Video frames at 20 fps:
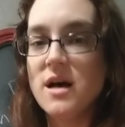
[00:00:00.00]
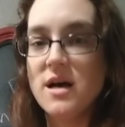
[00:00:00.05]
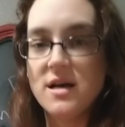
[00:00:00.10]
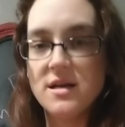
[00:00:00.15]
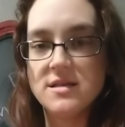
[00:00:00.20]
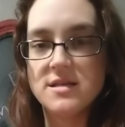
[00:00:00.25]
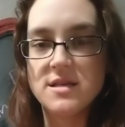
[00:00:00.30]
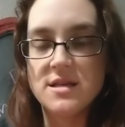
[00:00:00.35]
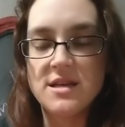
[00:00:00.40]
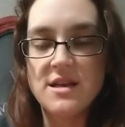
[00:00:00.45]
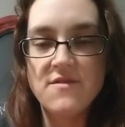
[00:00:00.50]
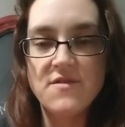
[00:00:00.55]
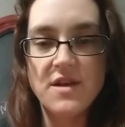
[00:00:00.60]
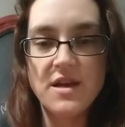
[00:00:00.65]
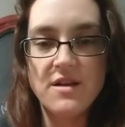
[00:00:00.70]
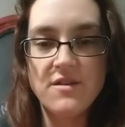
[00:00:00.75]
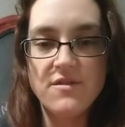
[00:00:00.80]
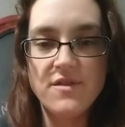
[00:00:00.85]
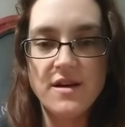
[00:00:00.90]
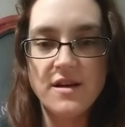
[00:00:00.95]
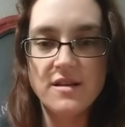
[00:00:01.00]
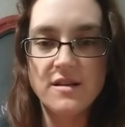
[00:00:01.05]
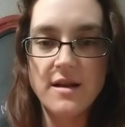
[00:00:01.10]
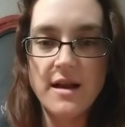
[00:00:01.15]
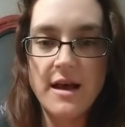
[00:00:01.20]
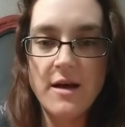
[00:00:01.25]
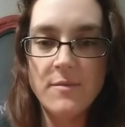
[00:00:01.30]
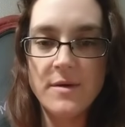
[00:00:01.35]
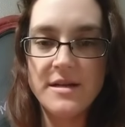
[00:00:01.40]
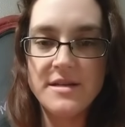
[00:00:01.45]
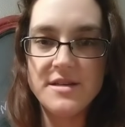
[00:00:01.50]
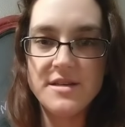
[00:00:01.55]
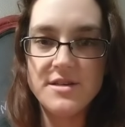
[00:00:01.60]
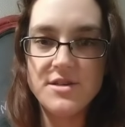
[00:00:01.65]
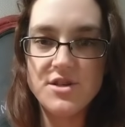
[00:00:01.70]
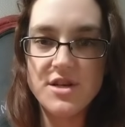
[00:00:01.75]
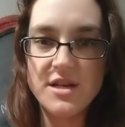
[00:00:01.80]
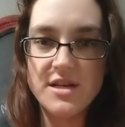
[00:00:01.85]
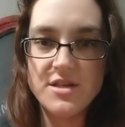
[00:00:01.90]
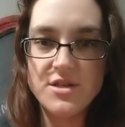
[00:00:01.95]
a significant effect on how my
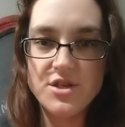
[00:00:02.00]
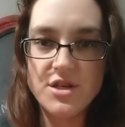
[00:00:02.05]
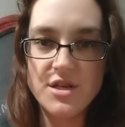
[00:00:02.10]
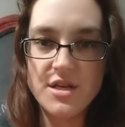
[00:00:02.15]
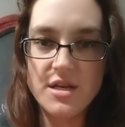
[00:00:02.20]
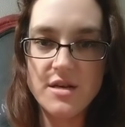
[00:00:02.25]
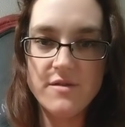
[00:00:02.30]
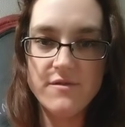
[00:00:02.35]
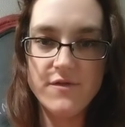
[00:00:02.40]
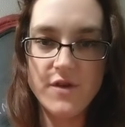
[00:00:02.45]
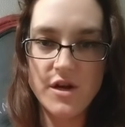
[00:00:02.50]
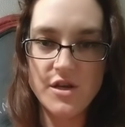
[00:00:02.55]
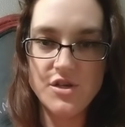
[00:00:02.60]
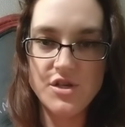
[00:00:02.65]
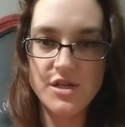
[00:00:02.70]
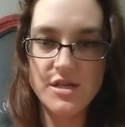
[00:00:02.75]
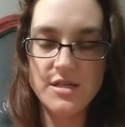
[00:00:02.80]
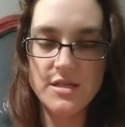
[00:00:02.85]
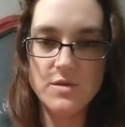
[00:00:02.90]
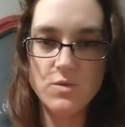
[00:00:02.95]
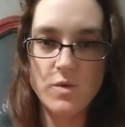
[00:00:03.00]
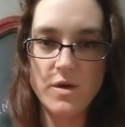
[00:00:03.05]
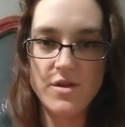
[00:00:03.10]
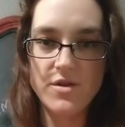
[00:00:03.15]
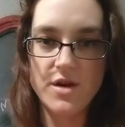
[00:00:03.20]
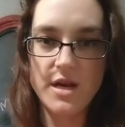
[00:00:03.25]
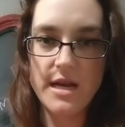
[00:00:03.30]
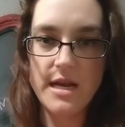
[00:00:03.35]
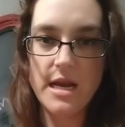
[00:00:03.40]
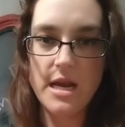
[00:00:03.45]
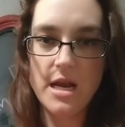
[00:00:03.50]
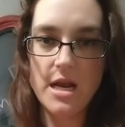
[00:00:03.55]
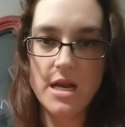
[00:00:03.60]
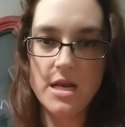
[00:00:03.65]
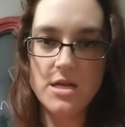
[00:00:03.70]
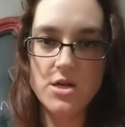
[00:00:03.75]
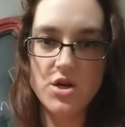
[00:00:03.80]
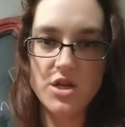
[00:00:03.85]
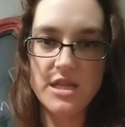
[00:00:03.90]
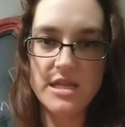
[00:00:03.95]
digestion functions, whether I eat
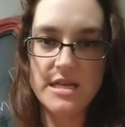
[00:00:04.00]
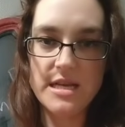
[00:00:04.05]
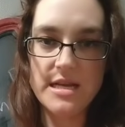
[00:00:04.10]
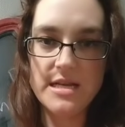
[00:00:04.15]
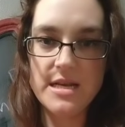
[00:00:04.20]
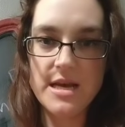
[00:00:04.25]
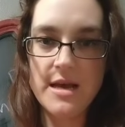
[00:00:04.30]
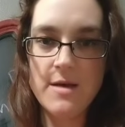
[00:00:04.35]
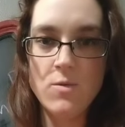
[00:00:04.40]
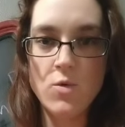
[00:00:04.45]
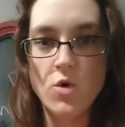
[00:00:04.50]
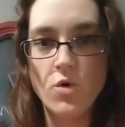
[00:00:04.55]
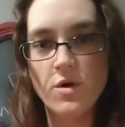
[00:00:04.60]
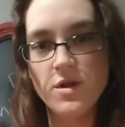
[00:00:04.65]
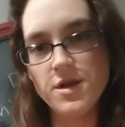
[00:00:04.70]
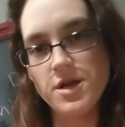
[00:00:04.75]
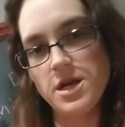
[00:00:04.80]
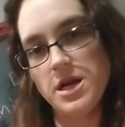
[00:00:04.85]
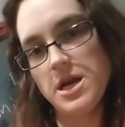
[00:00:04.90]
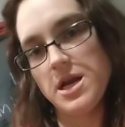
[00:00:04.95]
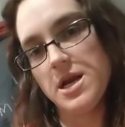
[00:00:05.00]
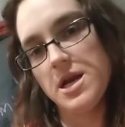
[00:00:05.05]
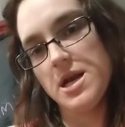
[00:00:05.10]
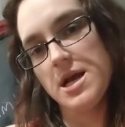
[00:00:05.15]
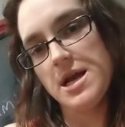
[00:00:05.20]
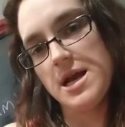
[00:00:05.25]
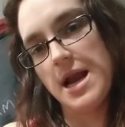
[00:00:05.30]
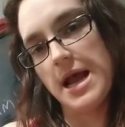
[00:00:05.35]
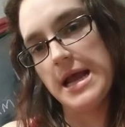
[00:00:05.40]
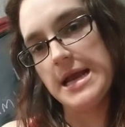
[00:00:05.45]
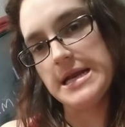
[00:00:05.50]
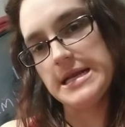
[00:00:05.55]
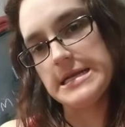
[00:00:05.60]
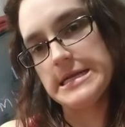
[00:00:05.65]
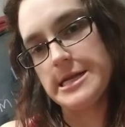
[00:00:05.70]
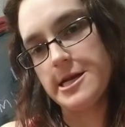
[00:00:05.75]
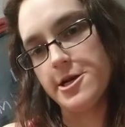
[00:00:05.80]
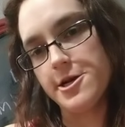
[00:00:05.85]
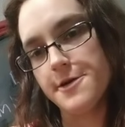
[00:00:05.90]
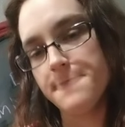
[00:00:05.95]
it during the daytime or whether I eat it at night at
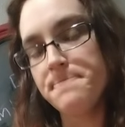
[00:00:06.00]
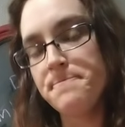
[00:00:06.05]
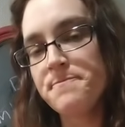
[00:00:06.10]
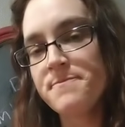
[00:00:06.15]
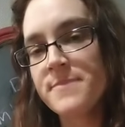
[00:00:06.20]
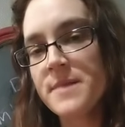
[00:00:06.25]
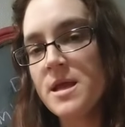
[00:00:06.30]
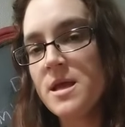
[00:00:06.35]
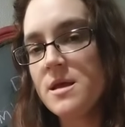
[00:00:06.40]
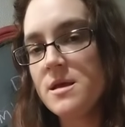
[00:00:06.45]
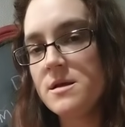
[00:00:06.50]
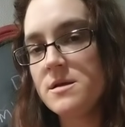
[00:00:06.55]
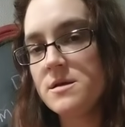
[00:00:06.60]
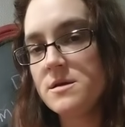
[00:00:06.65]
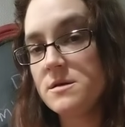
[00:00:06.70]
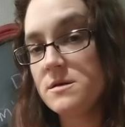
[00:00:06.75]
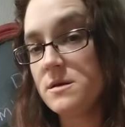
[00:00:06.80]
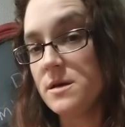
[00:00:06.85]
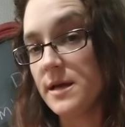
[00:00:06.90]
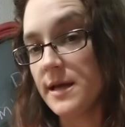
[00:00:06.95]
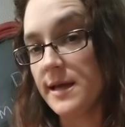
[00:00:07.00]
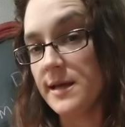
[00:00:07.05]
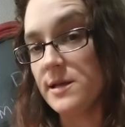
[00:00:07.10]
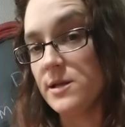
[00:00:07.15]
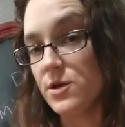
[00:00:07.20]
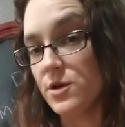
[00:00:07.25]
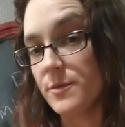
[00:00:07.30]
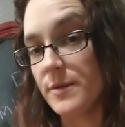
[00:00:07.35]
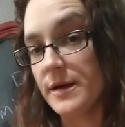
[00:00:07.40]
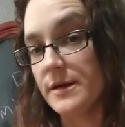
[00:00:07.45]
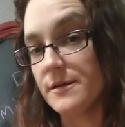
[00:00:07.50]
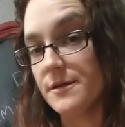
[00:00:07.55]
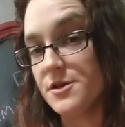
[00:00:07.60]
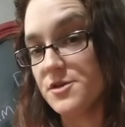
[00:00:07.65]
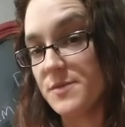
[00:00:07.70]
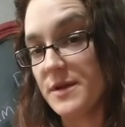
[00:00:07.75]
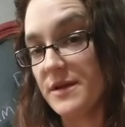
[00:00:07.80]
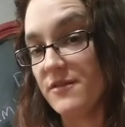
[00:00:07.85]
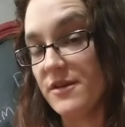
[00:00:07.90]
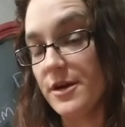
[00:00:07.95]
dinner. Again, your
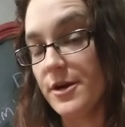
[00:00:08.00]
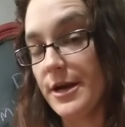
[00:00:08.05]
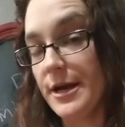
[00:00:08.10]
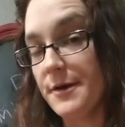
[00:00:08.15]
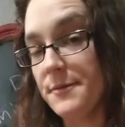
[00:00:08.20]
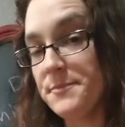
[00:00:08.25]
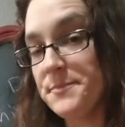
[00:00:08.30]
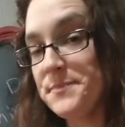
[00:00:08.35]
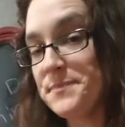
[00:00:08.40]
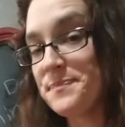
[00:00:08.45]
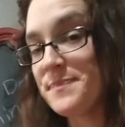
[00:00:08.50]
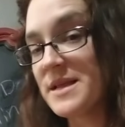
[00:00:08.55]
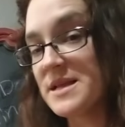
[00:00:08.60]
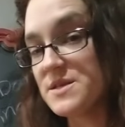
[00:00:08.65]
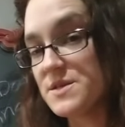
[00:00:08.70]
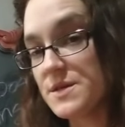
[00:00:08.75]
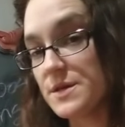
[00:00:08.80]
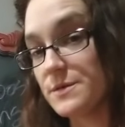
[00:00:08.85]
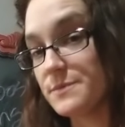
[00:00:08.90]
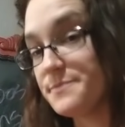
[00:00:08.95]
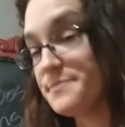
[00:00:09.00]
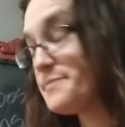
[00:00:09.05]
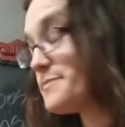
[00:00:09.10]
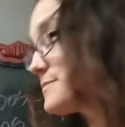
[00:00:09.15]
mileage may vary. So,